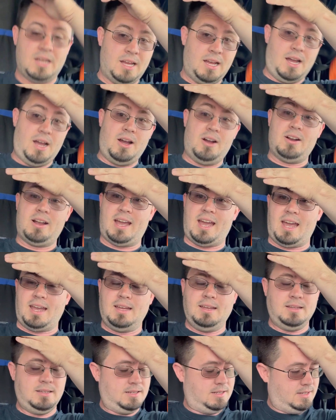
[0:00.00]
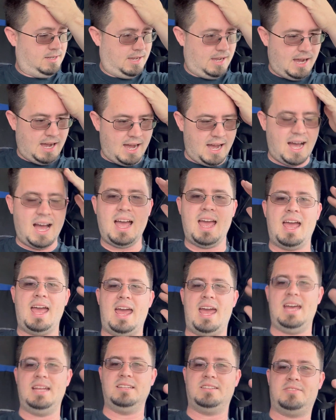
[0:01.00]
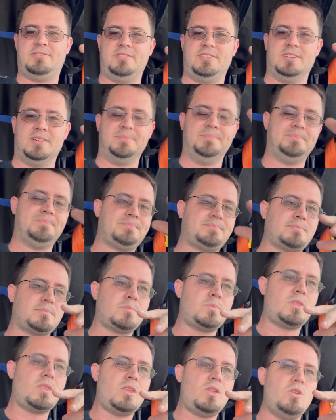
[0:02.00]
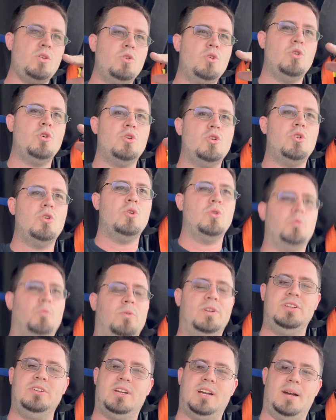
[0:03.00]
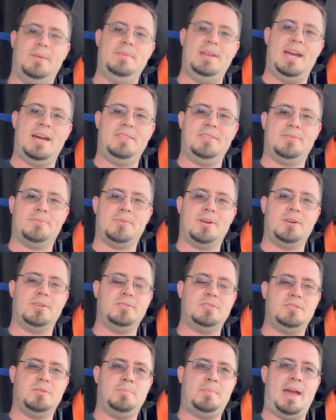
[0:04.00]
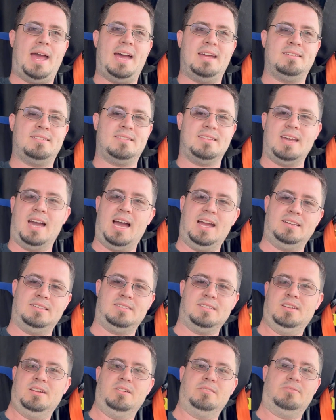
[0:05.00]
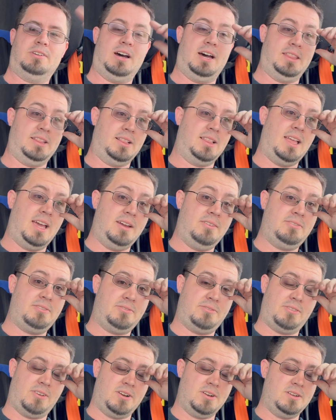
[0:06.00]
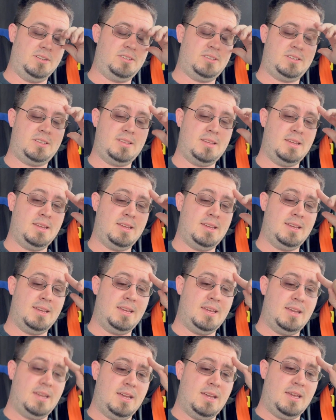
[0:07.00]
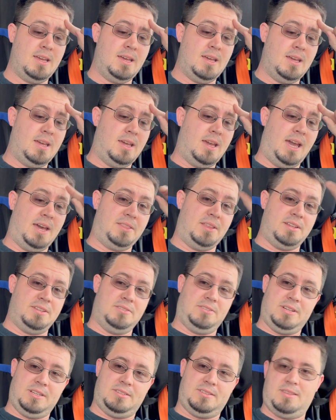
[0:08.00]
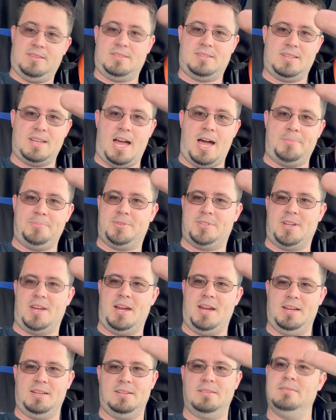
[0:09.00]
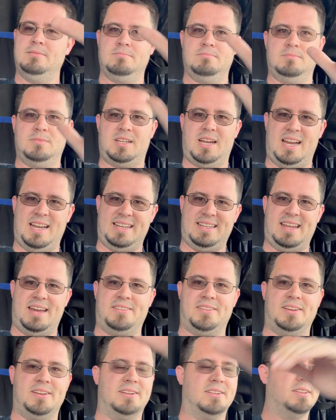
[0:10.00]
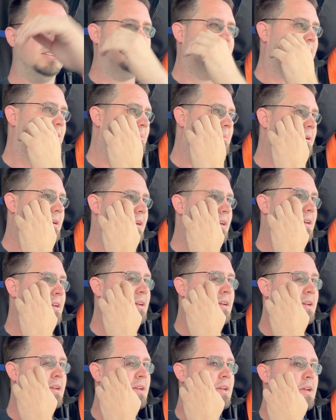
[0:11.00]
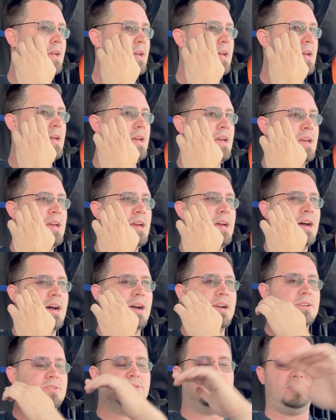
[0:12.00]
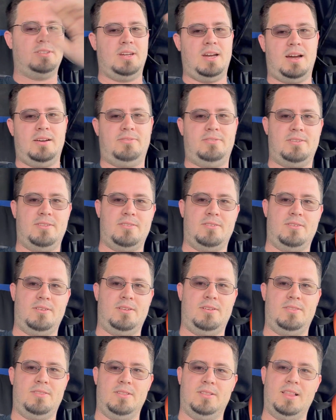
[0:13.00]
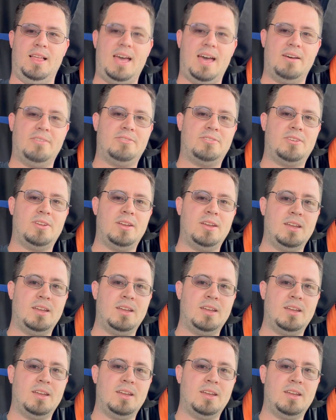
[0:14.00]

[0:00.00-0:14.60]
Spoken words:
okay. Hensville. When you come down the road, you'll pass the Isanova on the left first, and then you'll get to the stop sign kind of down the hill a little bit. You'll see off to the left,